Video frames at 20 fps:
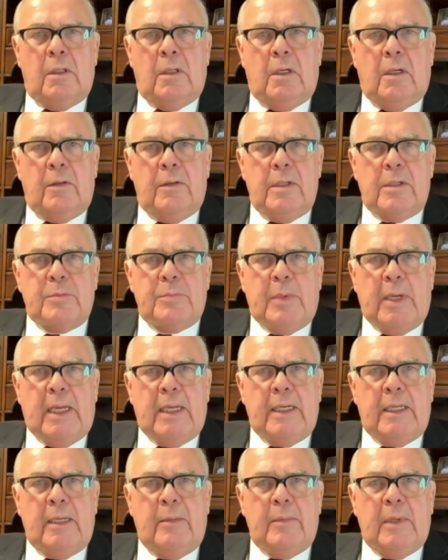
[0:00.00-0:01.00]
this
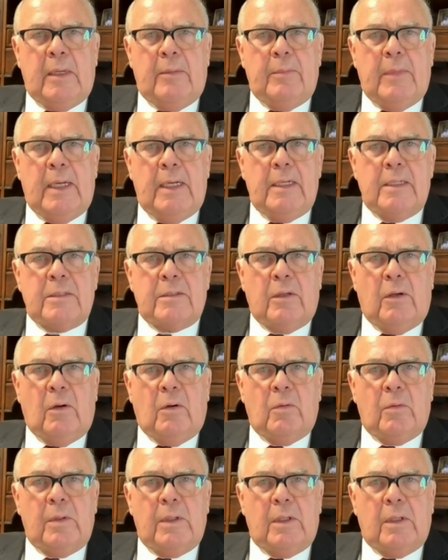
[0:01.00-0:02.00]
pandemic made us
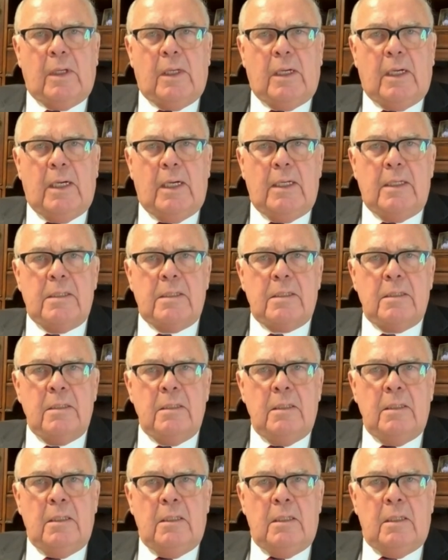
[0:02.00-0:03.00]
all realize
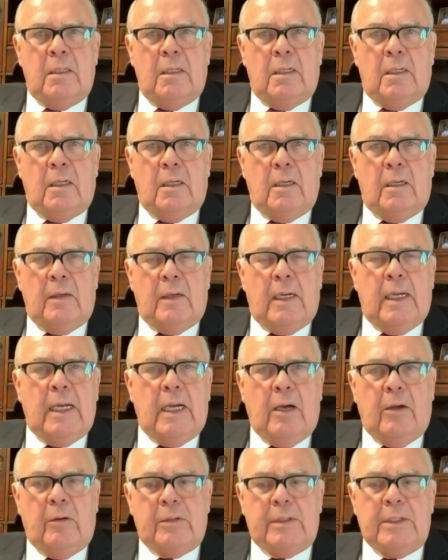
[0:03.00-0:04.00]

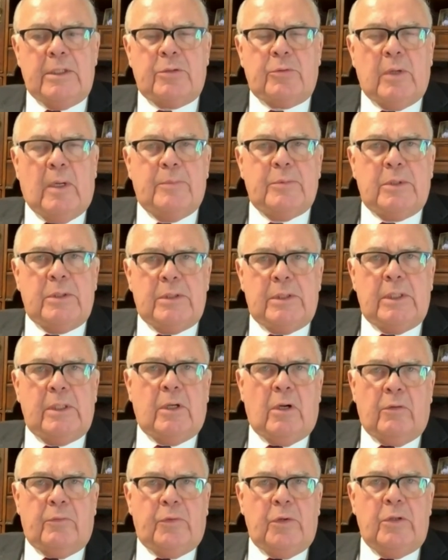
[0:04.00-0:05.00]
how disruptions in
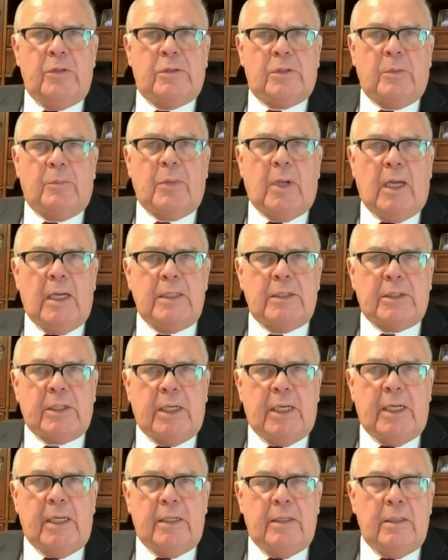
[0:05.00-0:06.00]
our food supply
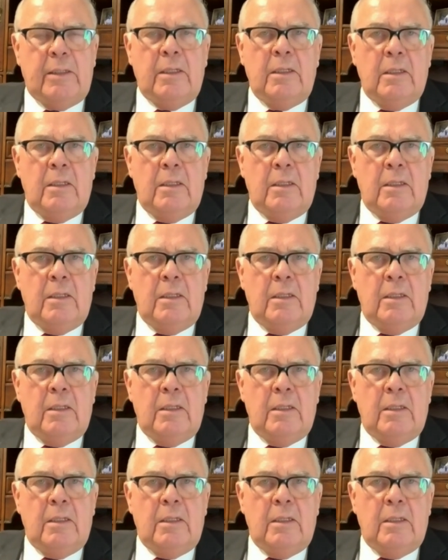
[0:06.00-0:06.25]
chain